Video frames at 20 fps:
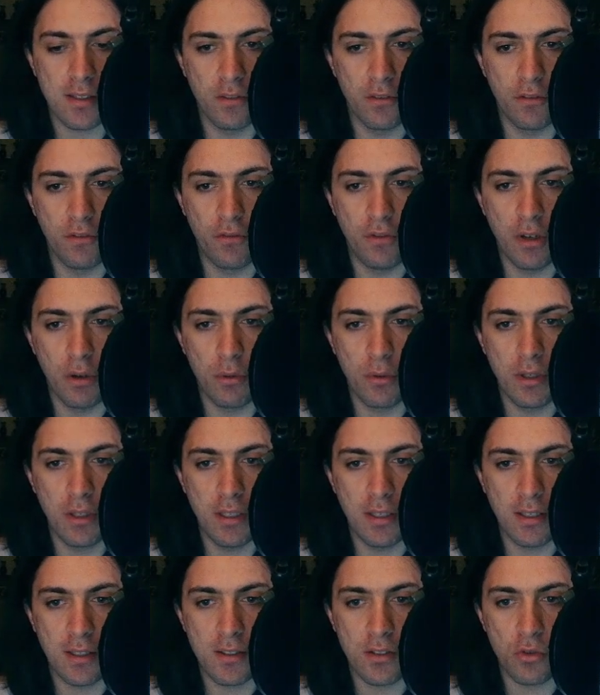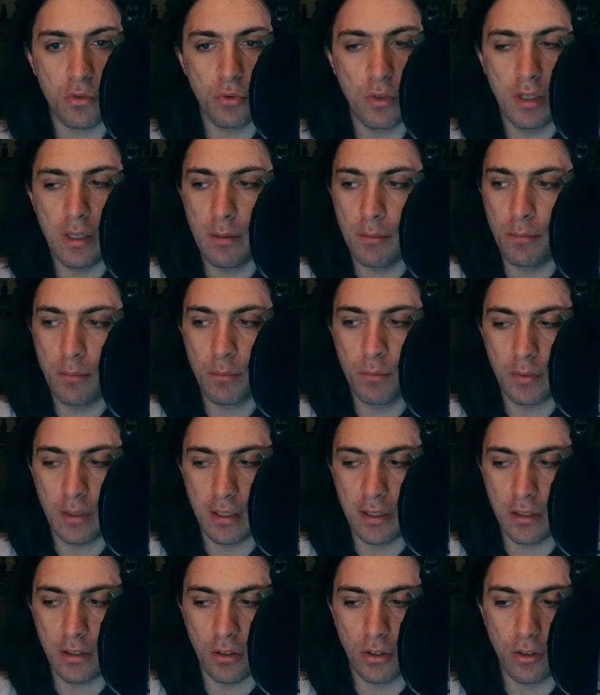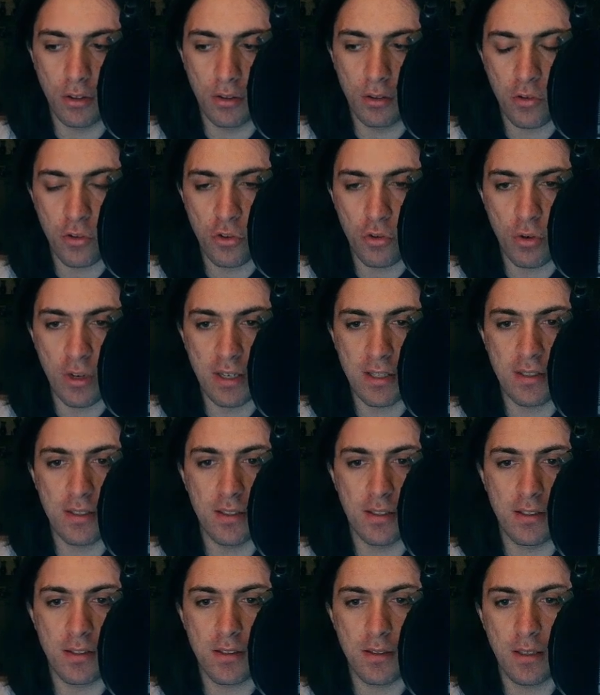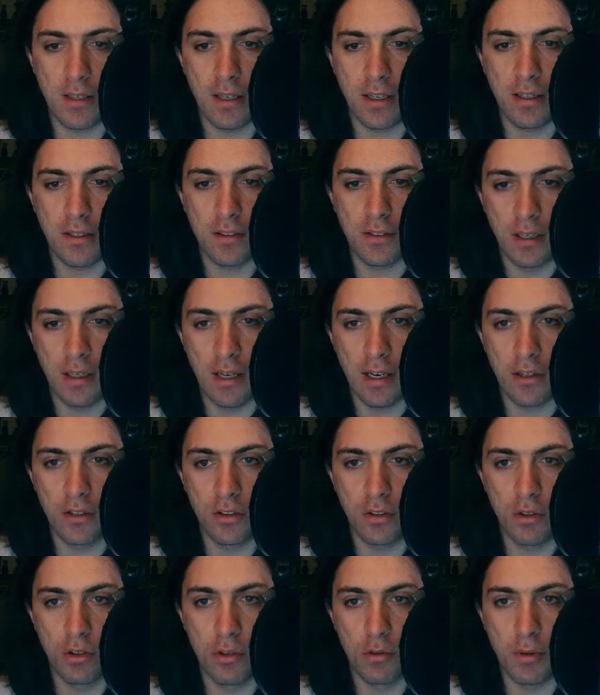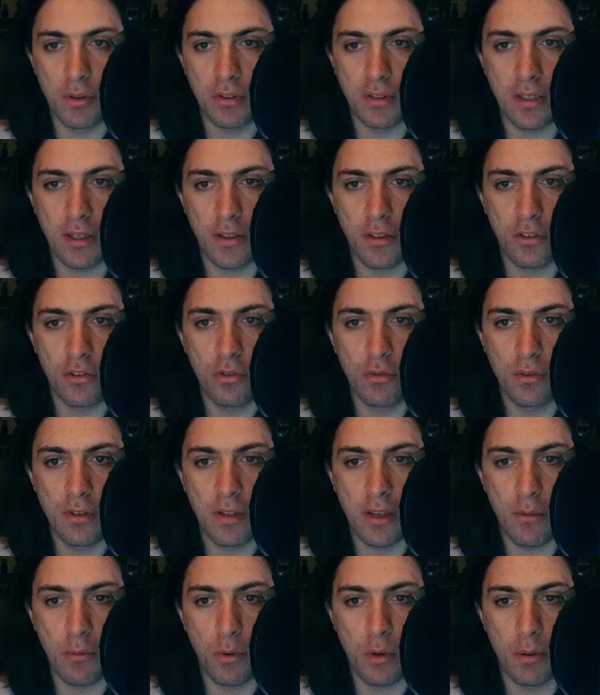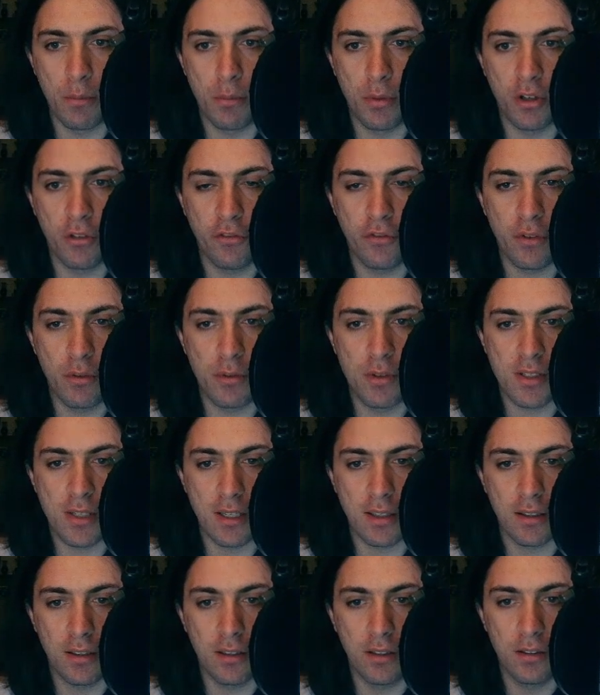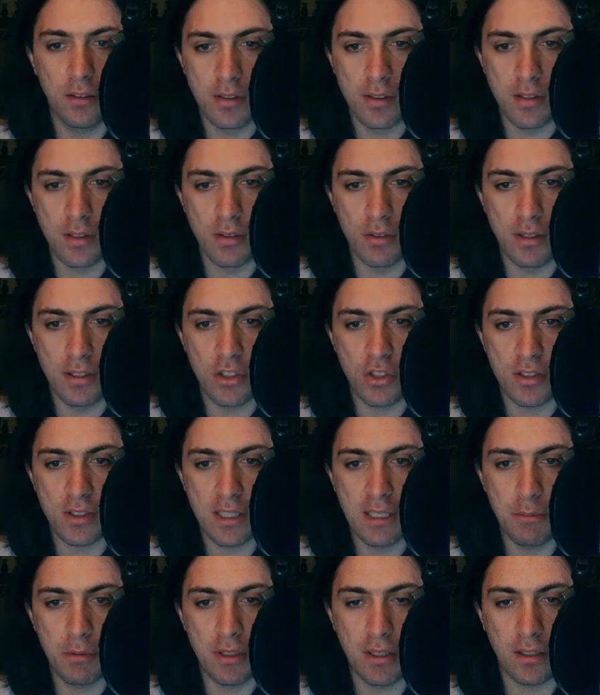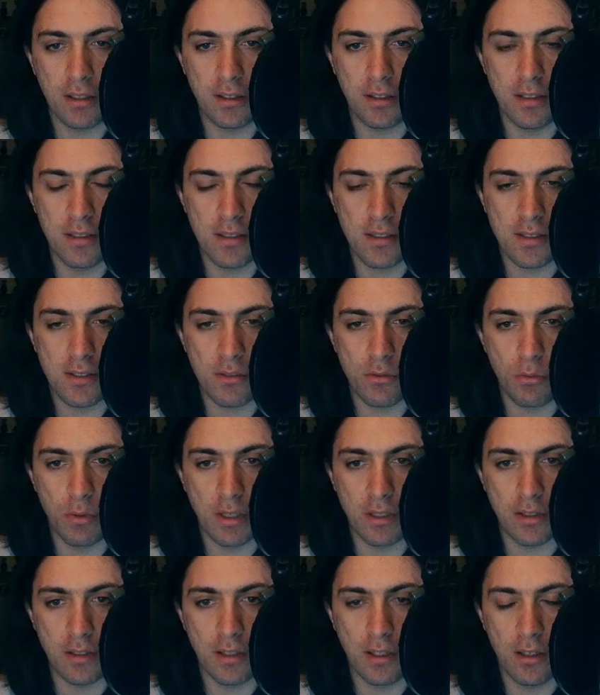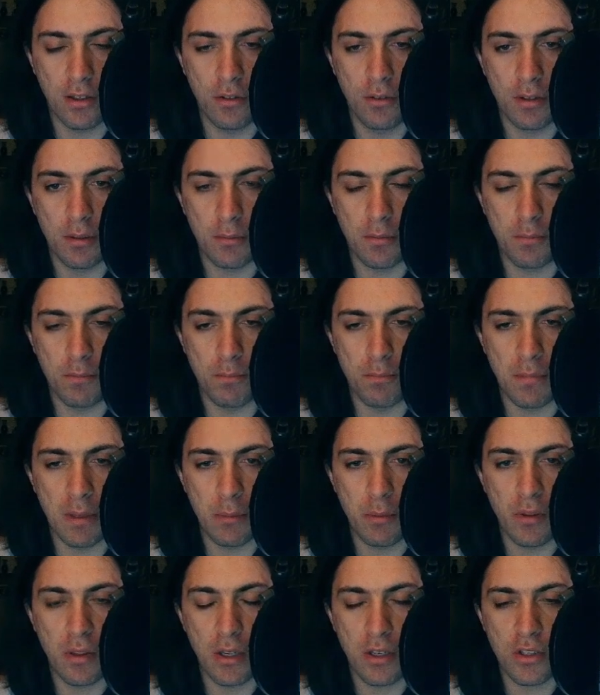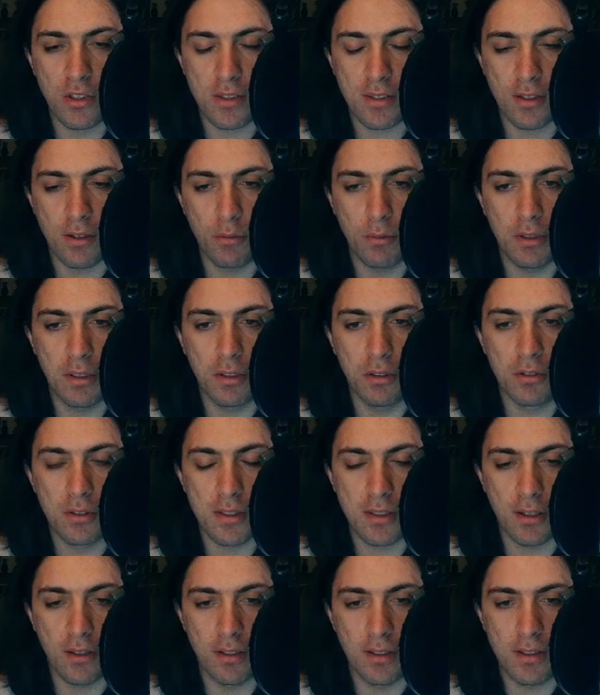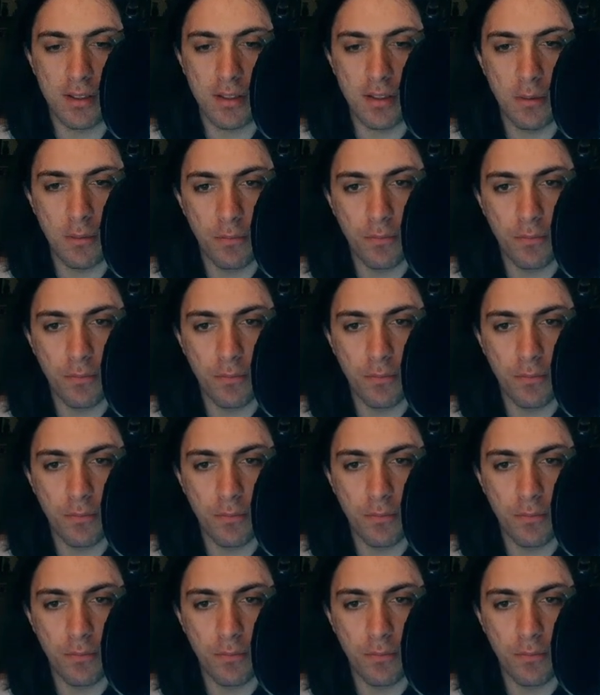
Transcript: very extreme and long transients. And I don't know about the other two, they were both very subtle. So let's just keep it like it is right now, and maybe that's already a good sound. Let's see.